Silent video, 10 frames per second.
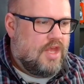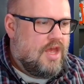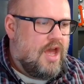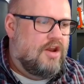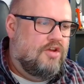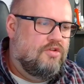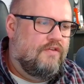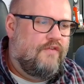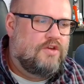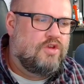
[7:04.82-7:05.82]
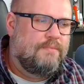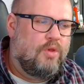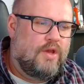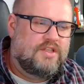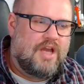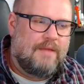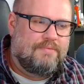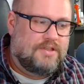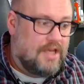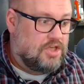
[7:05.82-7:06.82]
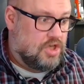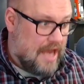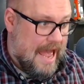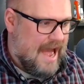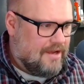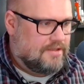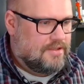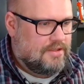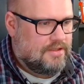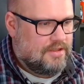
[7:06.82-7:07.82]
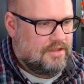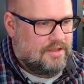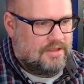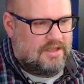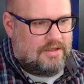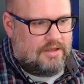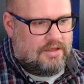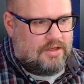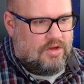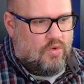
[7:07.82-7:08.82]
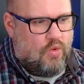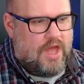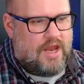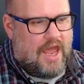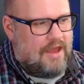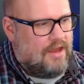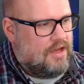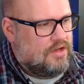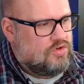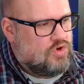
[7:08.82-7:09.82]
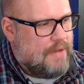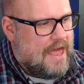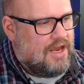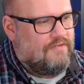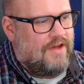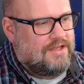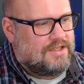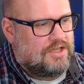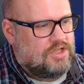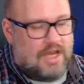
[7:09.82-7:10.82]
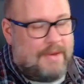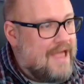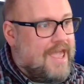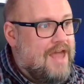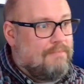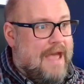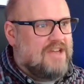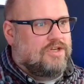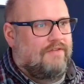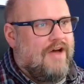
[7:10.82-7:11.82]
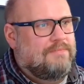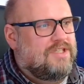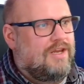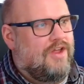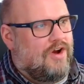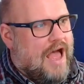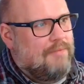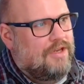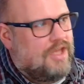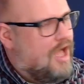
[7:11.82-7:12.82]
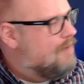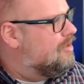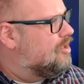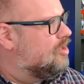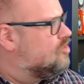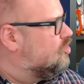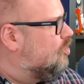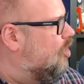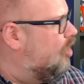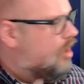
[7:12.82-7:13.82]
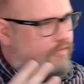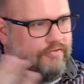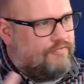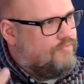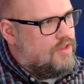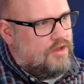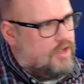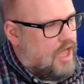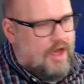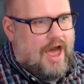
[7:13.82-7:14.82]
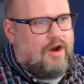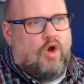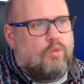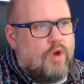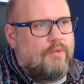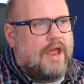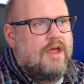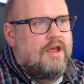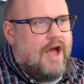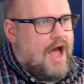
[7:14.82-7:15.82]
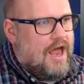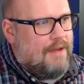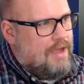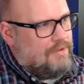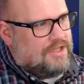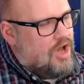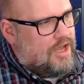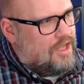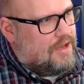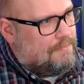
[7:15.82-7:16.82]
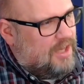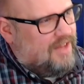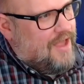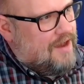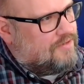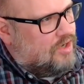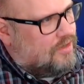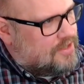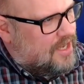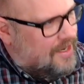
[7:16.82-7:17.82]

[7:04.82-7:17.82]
And under the Federal Employees Compensation Act, when a traumatic event such, I mean, I can't imagine if I'm sitting there and I'm in control of, I don't know, a runway, and I may be talking completely out of turn because I